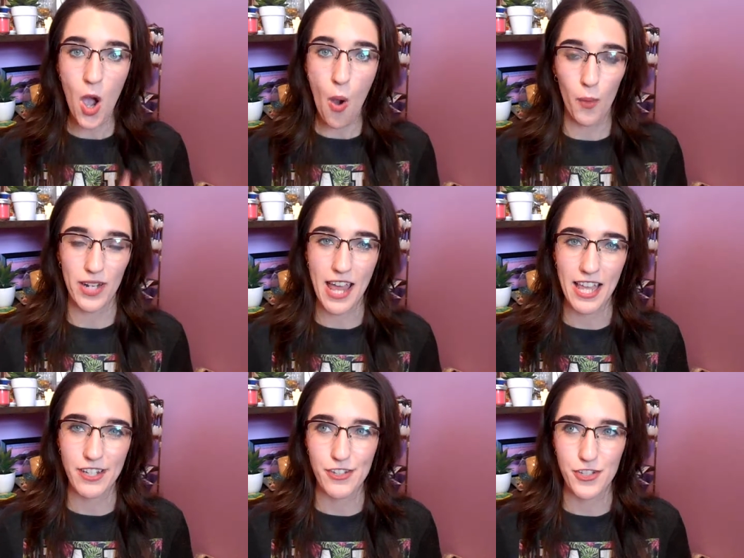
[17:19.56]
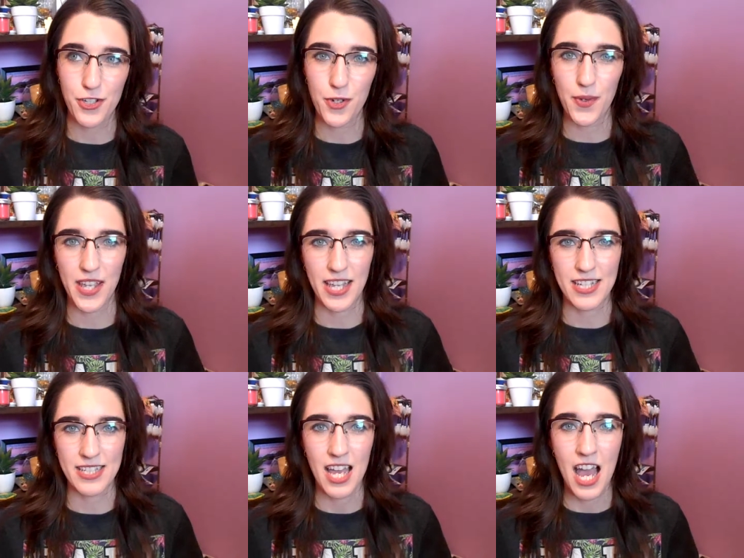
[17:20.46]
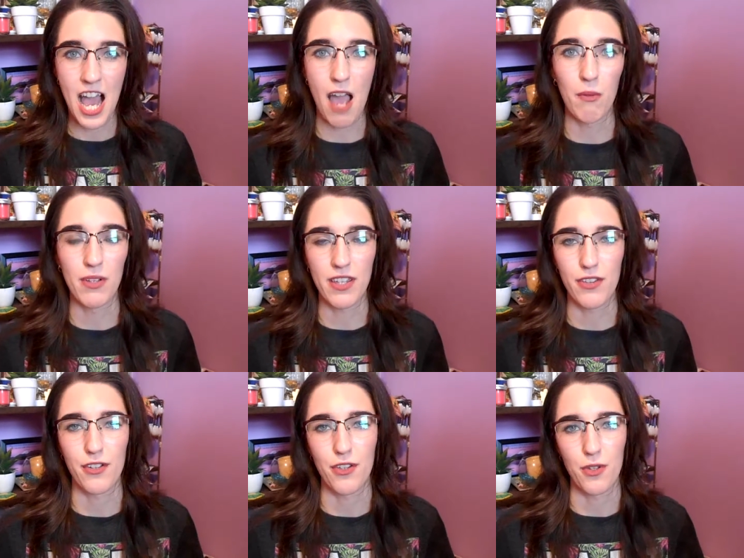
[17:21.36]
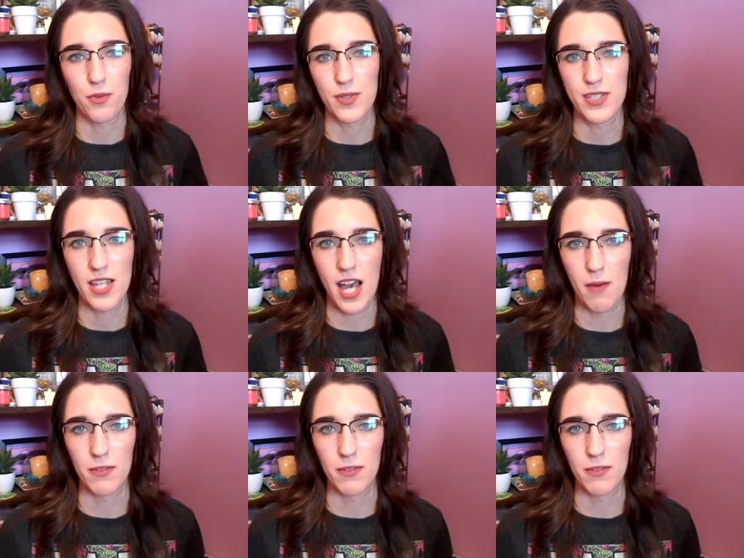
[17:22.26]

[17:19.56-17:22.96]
What I like to do is I will either use um,